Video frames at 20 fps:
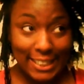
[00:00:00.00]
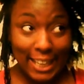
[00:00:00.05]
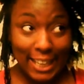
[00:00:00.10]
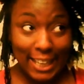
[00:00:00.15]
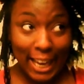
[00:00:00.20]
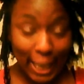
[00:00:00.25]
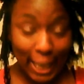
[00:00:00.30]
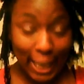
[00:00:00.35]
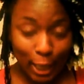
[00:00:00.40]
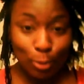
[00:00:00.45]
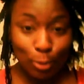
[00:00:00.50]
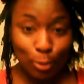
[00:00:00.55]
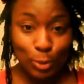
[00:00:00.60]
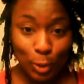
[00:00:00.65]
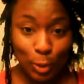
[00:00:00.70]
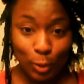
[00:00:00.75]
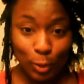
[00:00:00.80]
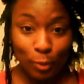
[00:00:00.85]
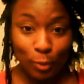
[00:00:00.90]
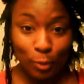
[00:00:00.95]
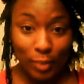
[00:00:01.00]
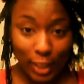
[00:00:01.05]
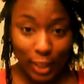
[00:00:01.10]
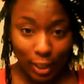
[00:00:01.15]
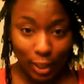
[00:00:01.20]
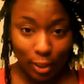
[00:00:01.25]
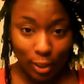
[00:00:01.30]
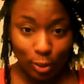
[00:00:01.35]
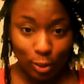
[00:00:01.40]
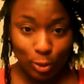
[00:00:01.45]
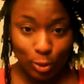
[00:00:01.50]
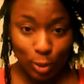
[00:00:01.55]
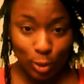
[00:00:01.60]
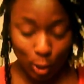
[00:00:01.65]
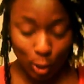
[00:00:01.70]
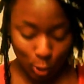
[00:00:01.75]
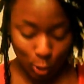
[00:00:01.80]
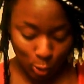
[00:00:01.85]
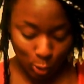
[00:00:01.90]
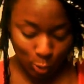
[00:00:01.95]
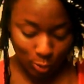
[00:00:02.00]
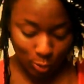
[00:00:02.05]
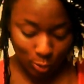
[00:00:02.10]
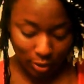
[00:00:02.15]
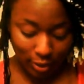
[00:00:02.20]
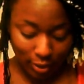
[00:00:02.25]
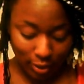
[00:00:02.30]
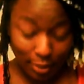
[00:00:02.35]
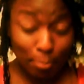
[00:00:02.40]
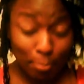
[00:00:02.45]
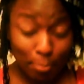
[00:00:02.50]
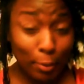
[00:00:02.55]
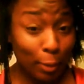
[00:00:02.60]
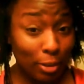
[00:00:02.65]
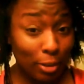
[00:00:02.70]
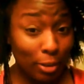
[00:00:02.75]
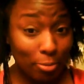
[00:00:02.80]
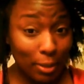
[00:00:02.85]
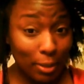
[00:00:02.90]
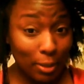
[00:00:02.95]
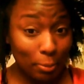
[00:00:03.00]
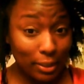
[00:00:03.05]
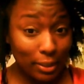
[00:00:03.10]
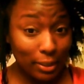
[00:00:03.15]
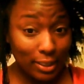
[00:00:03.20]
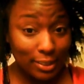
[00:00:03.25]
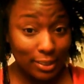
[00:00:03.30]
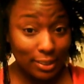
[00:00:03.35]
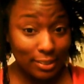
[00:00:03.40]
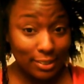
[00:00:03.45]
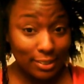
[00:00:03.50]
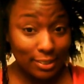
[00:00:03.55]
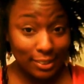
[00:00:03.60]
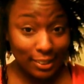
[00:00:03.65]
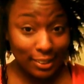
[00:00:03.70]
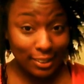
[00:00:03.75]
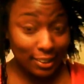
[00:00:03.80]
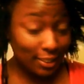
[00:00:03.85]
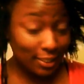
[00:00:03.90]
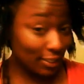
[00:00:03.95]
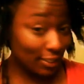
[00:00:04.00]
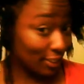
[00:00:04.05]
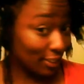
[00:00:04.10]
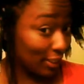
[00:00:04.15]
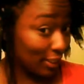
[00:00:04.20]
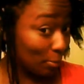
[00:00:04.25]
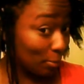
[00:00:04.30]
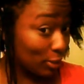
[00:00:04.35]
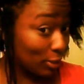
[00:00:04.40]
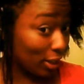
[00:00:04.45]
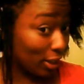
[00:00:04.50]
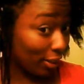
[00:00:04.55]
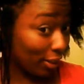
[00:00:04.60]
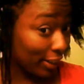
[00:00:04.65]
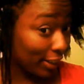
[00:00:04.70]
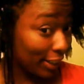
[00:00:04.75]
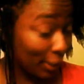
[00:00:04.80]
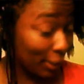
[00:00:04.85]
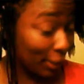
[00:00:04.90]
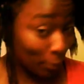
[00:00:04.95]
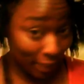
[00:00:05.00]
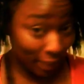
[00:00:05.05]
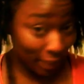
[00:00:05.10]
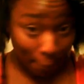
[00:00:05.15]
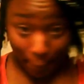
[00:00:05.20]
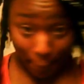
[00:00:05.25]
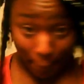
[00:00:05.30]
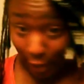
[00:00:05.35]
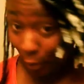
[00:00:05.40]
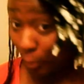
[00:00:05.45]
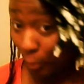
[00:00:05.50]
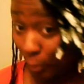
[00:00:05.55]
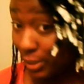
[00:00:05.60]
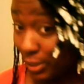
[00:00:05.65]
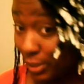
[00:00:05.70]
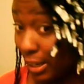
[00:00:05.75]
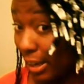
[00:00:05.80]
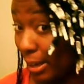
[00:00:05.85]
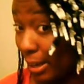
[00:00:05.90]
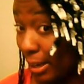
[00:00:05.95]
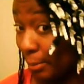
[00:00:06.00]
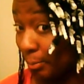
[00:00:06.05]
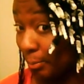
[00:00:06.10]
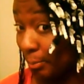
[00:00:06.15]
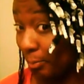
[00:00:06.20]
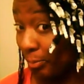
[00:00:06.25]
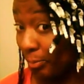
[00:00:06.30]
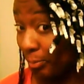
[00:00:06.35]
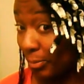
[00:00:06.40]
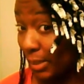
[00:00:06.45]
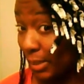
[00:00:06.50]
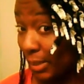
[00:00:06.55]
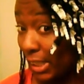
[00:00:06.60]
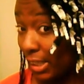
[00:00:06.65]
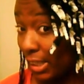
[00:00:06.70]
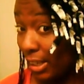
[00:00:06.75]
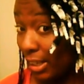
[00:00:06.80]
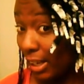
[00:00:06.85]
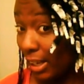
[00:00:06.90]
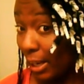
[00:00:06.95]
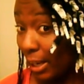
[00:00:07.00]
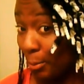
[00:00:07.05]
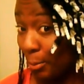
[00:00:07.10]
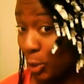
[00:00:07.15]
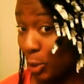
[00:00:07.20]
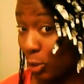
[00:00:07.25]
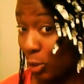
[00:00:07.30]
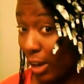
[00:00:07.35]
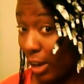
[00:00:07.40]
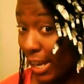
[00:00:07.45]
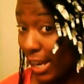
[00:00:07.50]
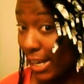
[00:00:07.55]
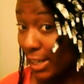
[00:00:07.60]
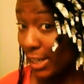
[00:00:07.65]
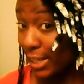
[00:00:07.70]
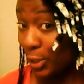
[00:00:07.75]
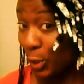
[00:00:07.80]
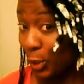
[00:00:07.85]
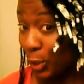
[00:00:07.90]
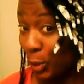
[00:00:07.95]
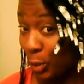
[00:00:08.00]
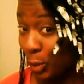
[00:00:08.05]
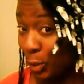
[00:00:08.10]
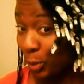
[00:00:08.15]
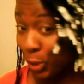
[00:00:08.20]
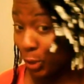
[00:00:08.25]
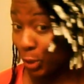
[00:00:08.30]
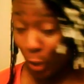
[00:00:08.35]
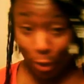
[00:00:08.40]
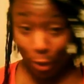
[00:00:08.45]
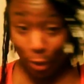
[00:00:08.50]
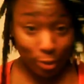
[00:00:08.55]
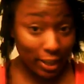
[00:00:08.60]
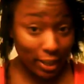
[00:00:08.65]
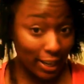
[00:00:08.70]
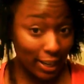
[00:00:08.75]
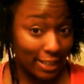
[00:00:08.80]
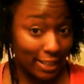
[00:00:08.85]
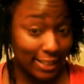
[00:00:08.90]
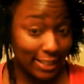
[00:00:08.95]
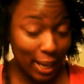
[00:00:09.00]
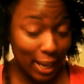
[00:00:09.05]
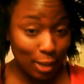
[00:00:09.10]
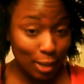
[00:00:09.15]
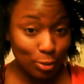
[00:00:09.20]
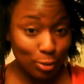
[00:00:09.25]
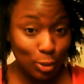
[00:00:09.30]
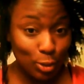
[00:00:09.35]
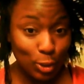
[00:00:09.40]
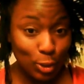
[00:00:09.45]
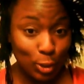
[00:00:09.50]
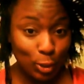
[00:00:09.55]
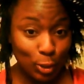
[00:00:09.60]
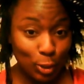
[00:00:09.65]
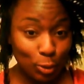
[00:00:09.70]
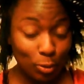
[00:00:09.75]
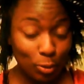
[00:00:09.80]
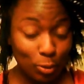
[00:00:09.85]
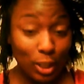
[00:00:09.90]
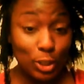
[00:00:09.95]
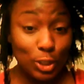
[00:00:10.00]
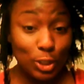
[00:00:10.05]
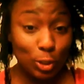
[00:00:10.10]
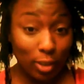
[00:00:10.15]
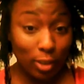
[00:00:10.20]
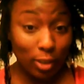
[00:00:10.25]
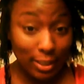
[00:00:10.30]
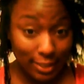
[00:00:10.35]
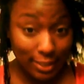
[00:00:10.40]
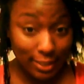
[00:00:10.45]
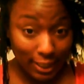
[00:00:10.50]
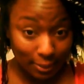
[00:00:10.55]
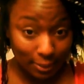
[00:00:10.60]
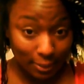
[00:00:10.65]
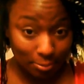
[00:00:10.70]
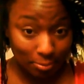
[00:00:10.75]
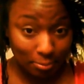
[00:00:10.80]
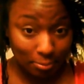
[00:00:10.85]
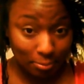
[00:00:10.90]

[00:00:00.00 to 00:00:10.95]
how-to video, so bear with me, please. I'm sorry. They will get better with time. I'm trying to show you guys how to do a straw set.